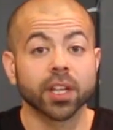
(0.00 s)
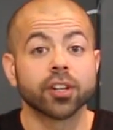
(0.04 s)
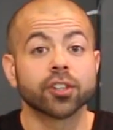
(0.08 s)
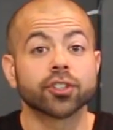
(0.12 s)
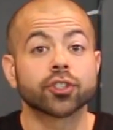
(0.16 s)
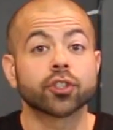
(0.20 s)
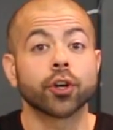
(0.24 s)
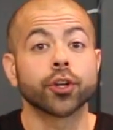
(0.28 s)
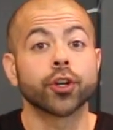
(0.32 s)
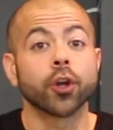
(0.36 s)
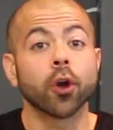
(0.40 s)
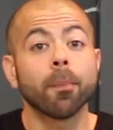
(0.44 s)

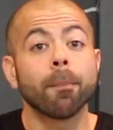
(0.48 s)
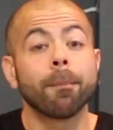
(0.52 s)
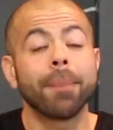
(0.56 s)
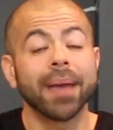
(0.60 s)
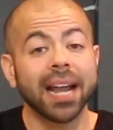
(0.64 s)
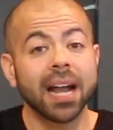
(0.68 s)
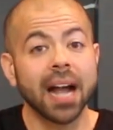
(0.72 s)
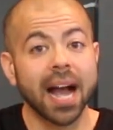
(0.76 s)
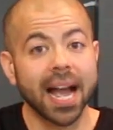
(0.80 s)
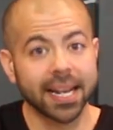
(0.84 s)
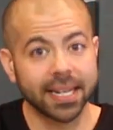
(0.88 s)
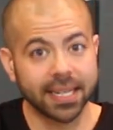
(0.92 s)
So your
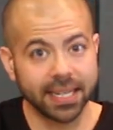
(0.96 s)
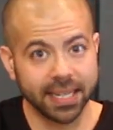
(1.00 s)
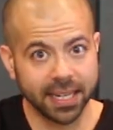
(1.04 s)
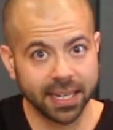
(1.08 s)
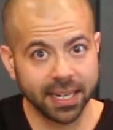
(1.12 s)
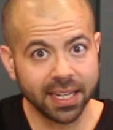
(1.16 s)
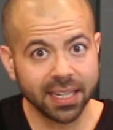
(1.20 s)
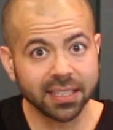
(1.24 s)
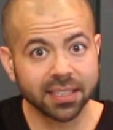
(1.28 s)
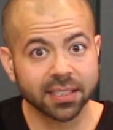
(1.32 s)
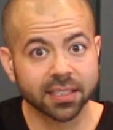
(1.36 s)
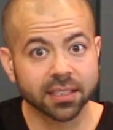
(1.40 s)
big
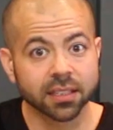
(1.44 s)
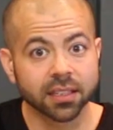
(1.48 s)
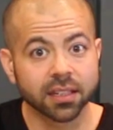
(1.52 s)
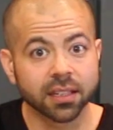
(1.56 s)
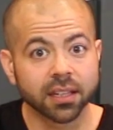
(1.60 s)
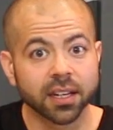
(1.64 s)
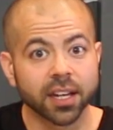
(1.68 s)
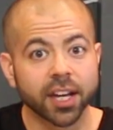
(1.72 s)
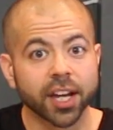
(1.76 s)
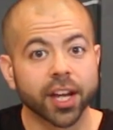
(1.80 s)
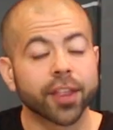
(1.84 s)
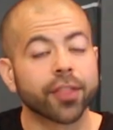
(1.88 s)
ideas,
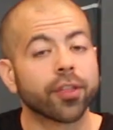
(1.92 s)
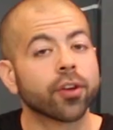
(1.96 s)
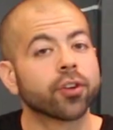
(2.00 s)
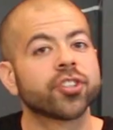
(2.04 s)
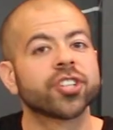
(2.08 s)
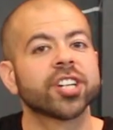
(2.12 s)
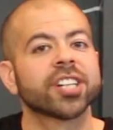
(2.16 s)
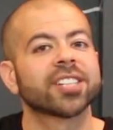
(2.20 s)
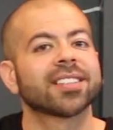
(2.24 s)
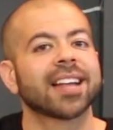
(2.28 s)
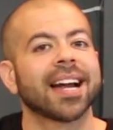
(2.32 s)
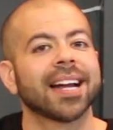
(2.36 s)
they're
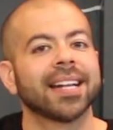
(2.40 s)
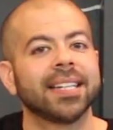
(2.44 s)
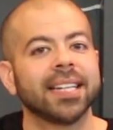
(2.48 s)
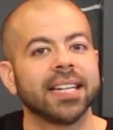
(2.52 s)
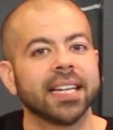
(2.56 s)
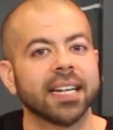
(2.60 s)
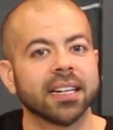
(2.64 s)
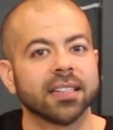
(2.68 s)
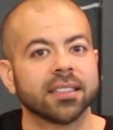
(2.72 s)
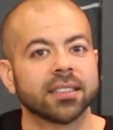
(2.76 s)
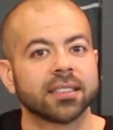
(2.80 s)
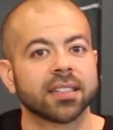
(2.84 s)
just
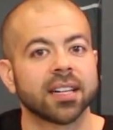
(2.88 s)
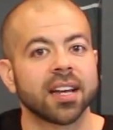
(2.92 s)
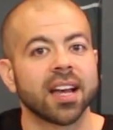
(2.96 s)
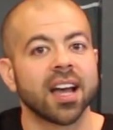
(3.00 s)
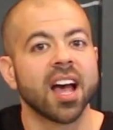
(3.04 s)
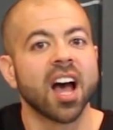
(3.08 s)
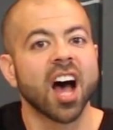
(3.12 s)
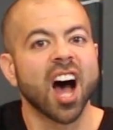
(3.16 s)
ideas.